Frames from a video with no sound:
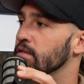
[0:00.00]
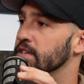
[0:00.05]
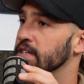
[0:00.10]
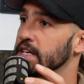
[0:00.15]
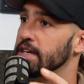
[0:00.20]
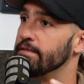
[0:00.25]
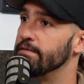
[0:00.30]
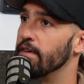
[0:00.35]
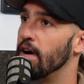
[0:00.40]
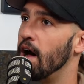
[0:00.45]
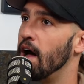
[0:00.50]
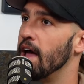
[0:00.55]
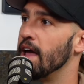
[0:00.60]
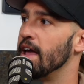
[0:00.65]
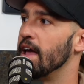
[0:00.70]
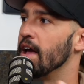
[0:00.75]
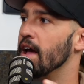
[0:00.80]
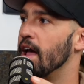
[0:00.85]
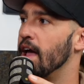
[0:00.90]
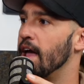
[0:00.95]
DeFi
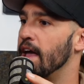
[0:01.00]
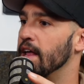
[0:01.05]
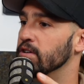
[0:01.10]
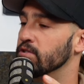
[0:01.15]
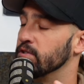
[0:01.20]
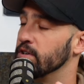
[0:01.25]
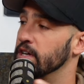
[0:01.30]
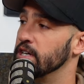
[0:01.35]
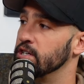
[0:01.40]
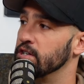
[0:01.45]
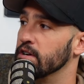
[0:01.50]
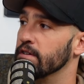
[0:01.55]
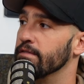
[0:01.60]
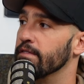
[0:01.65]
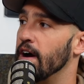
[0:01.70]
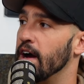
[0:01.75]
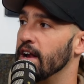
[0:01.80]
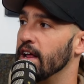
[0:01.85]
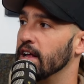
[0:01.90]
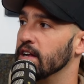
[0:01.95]
and traditional
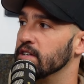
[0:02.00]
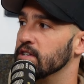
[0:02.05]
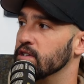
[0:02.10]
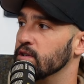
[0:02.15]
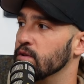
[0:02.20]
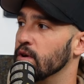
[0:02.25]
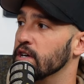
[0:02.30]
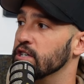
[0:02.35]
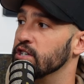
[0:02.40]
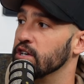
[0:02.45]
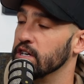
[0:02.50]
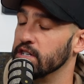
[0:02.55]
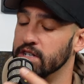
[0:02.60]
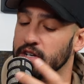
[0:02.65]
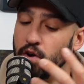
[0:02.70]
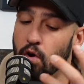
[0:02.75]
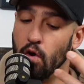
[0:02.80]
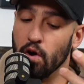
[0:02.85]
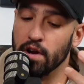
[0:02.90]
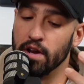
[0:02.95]
finance to adjust
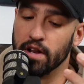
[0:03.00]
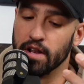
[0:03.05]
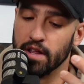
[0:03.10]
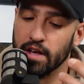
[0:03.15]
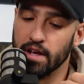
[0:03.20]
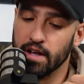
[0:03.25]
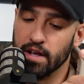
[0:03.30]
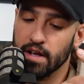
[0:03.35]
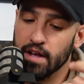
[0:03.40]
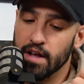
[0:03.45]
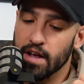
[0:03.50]
accordingly.